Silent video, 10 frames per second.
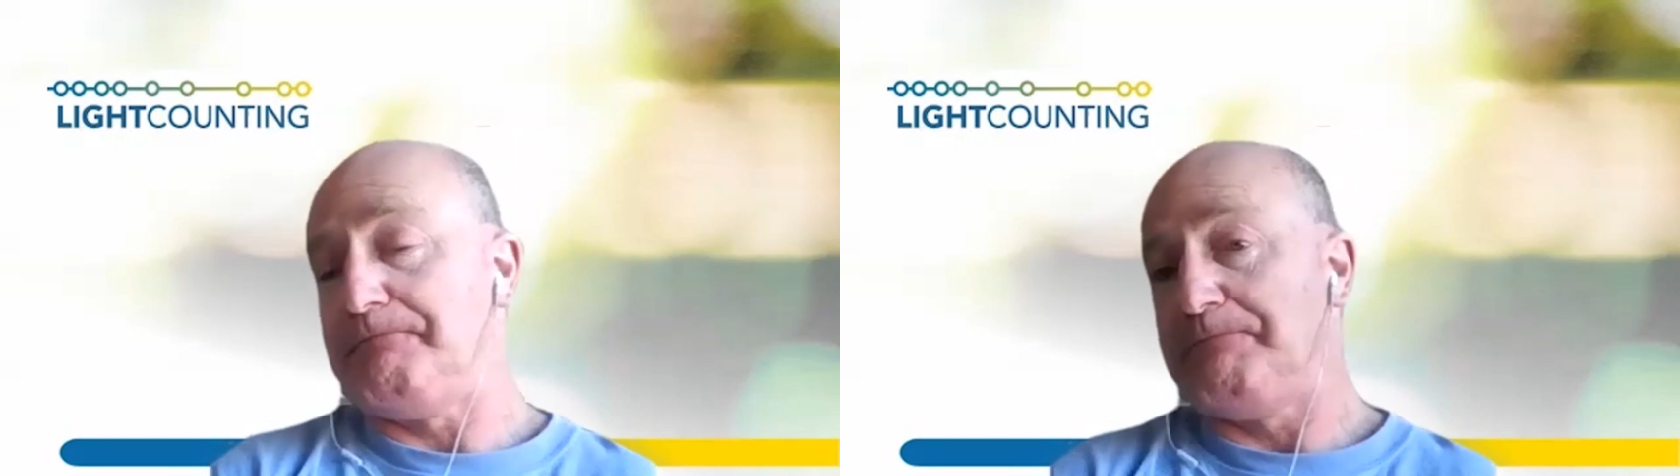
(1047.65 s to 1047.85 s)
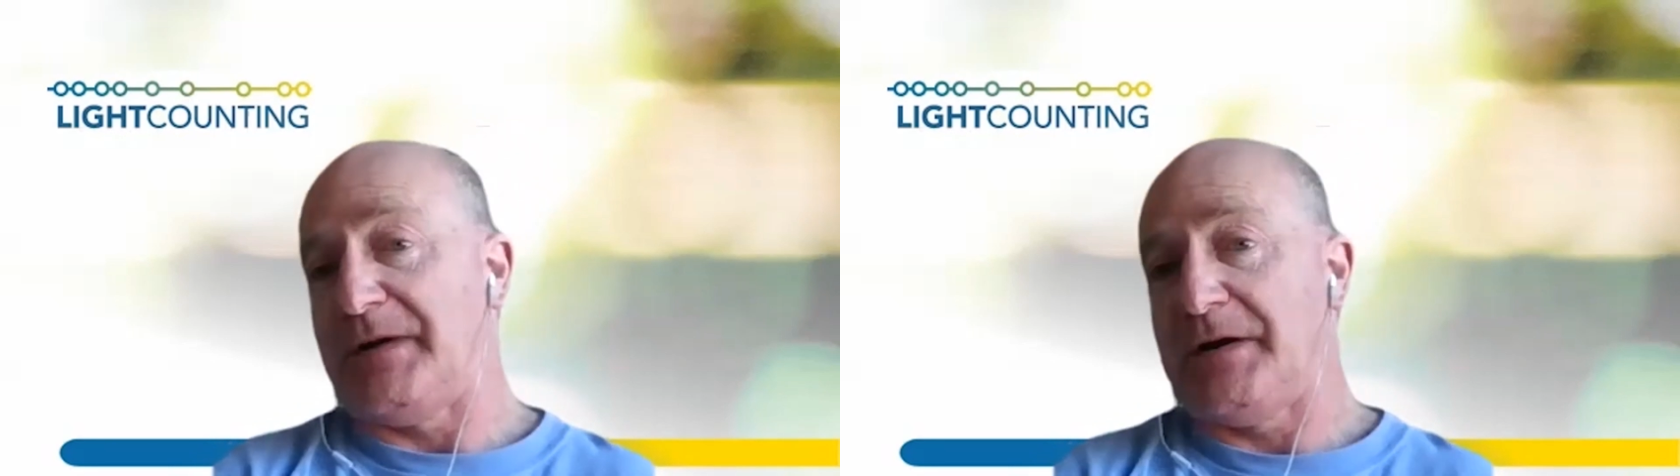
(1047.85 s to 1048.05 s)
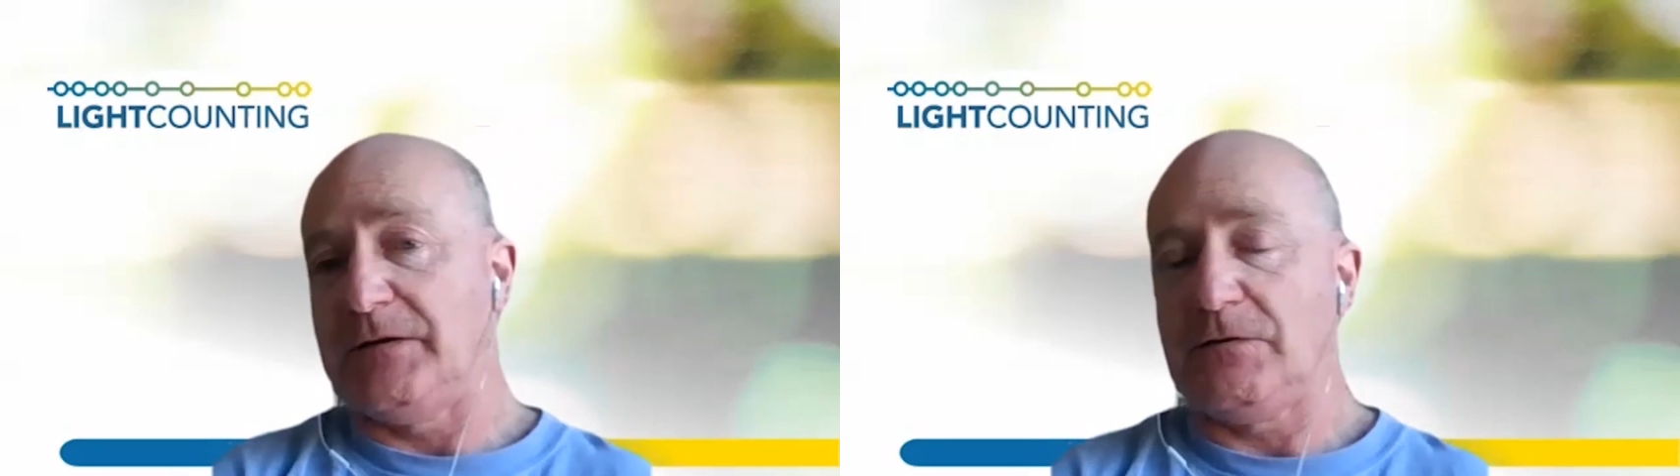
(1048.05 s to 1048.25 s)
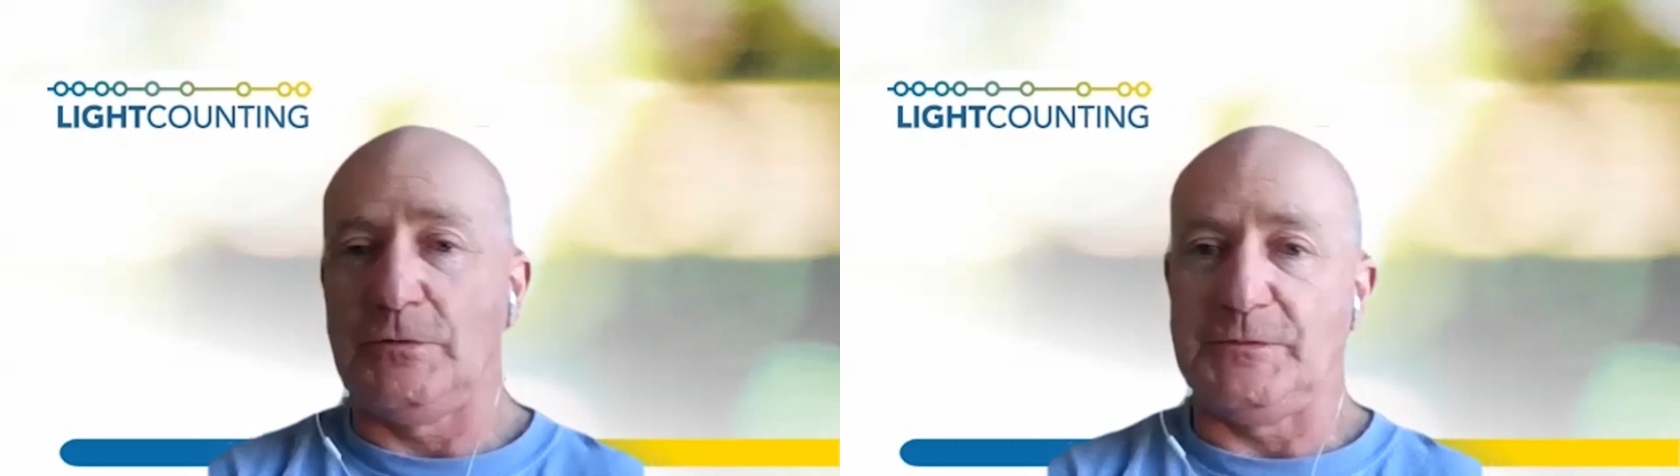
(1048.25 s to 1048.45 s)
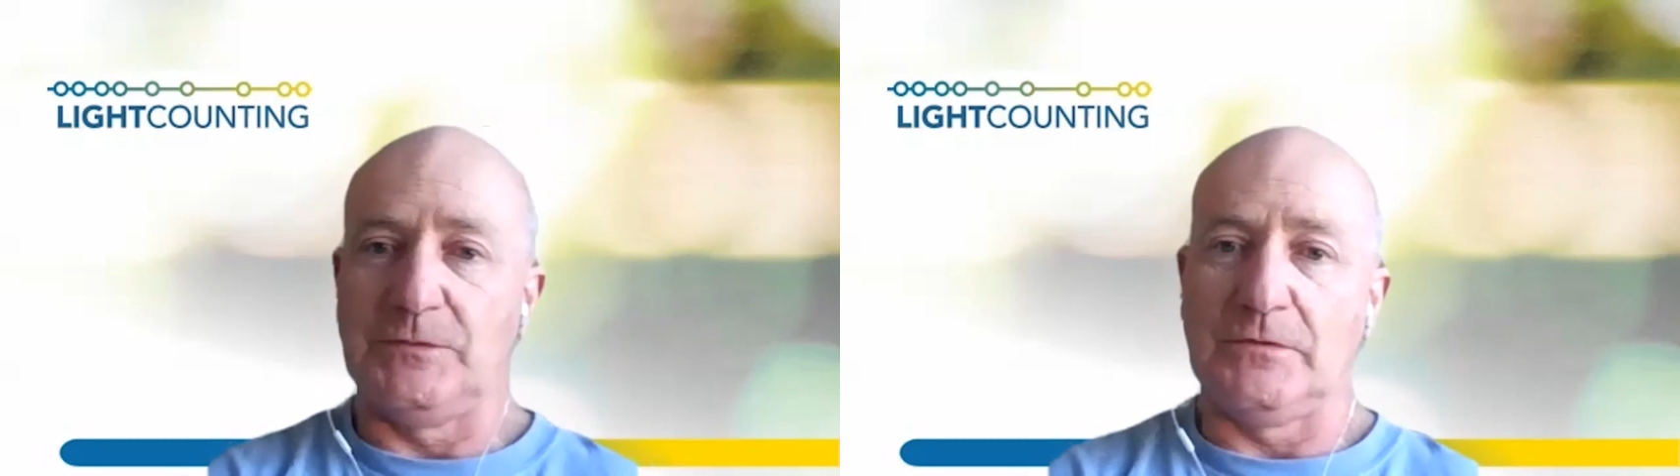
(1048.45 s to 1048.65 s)
behind
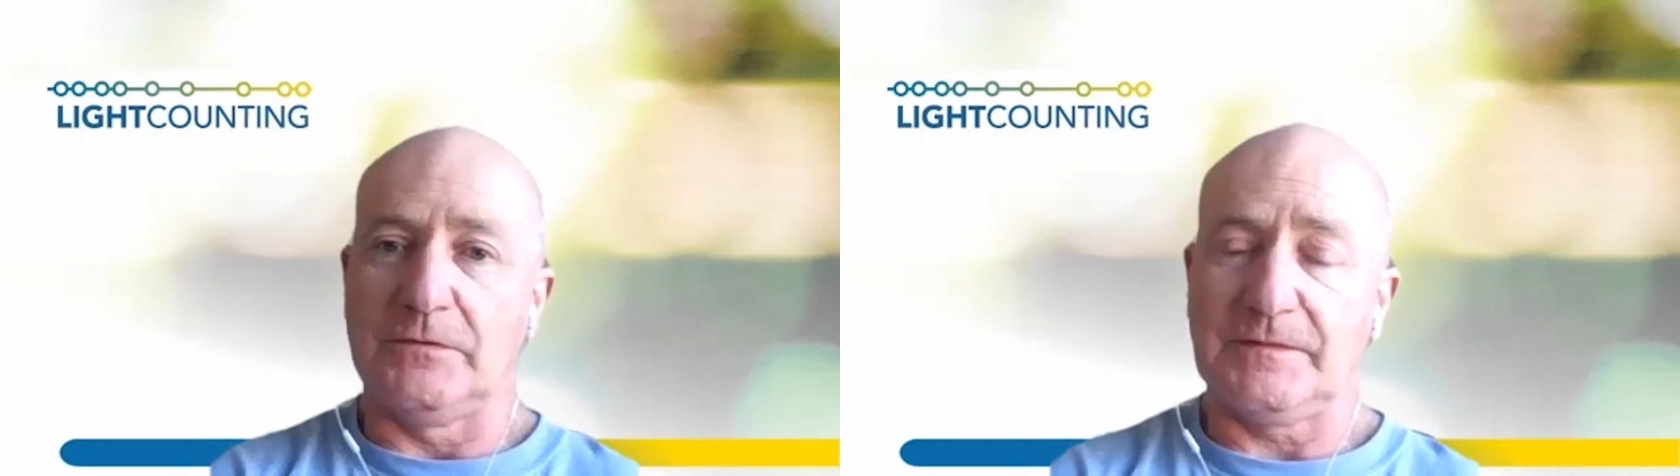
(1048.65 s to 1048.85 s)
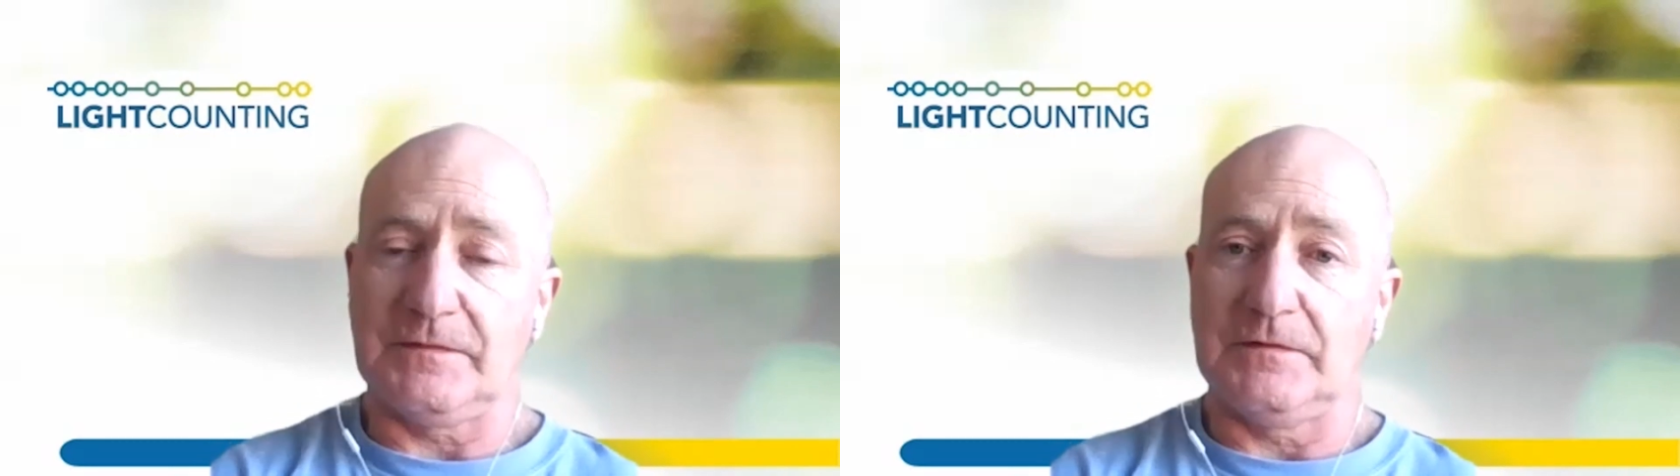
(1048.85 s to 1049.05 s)
closed doors